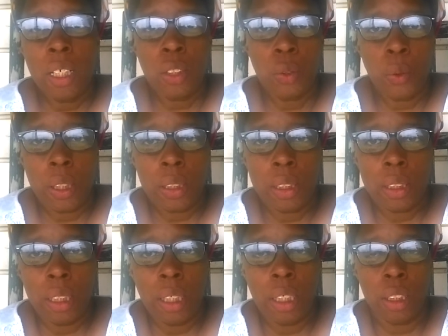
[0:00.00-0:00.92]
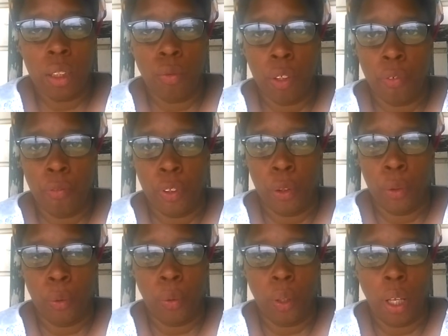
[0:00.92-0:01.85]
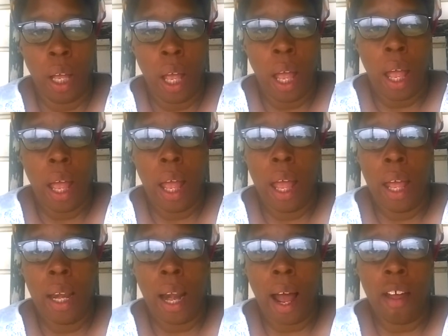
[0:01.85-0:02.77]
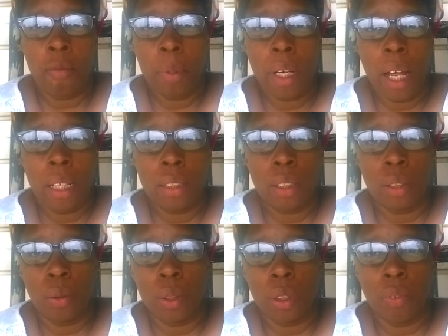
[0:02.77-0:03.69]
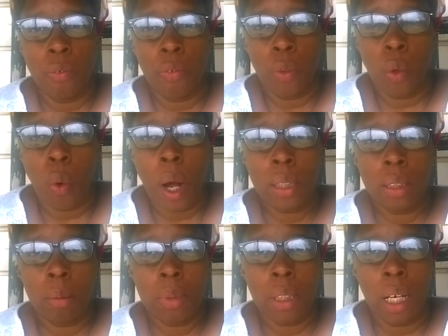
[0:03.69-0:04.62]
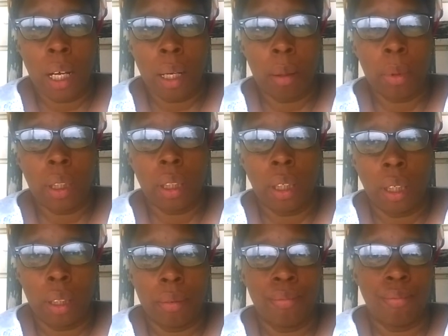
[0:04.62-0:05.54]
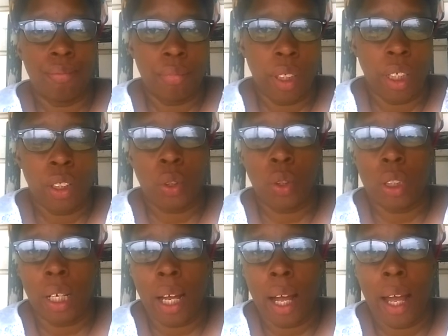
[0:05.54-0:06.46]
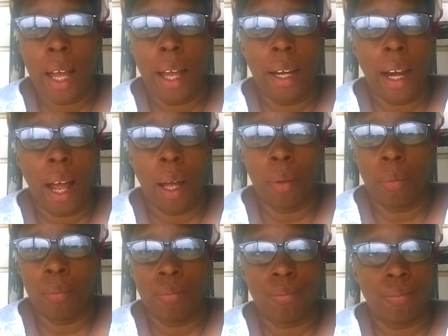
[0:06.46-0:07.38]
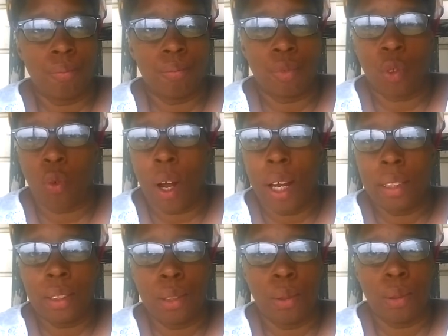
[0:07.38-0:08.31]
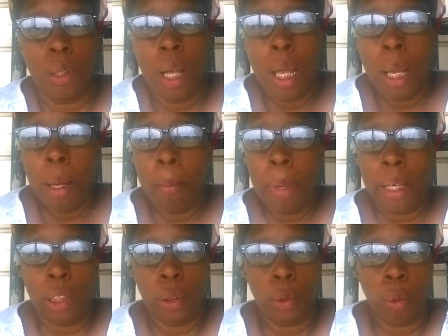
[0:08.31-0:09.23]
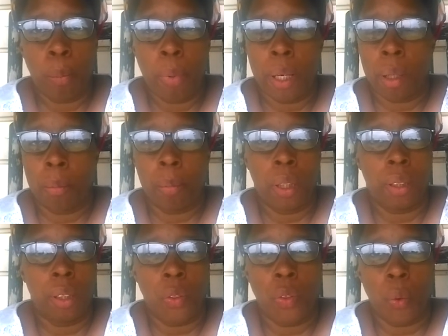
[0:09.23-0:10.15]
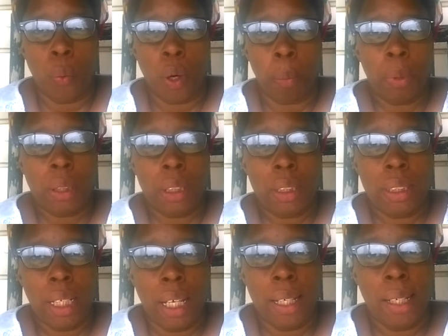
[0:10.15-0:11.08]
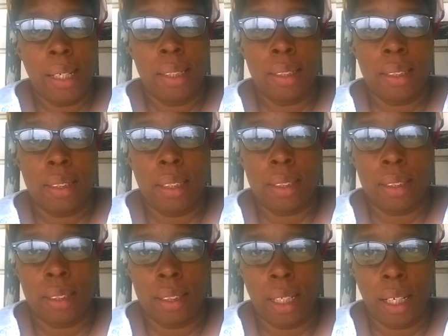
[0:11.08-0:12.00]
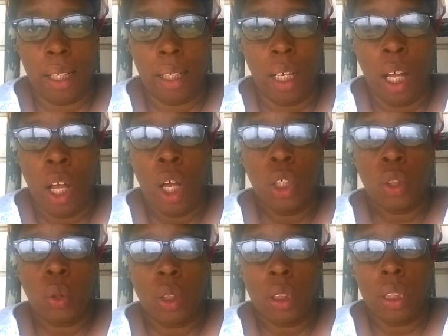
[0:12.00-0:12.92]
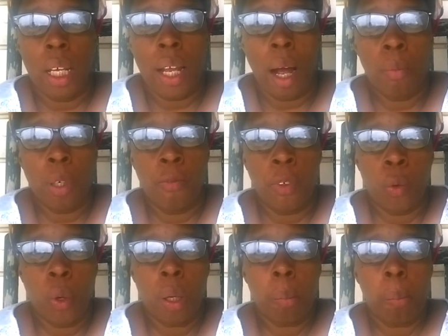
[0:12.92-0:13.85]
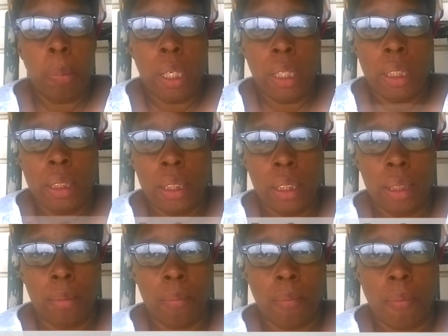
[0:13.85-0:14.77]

as you can see, is a review, and I've been asked to do this review quite some time, but again, the issues that I had, I tried to make it a little better, but nothing worked, but today is the day. So today I'm reviewing Pique Tea.